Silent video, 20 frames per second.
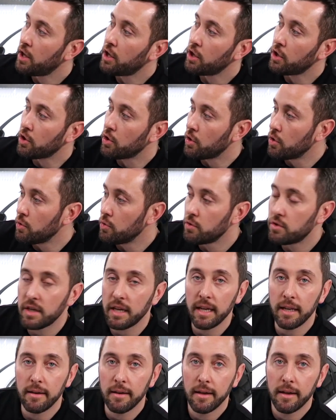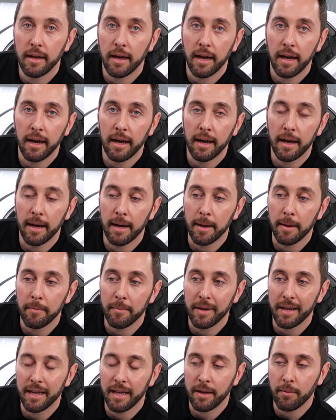use it,
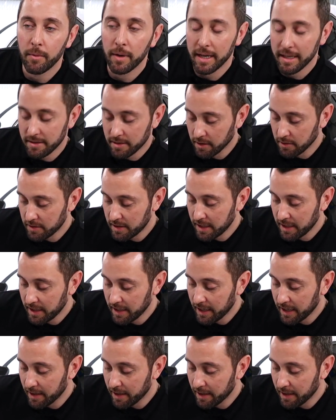and when I start seeing it get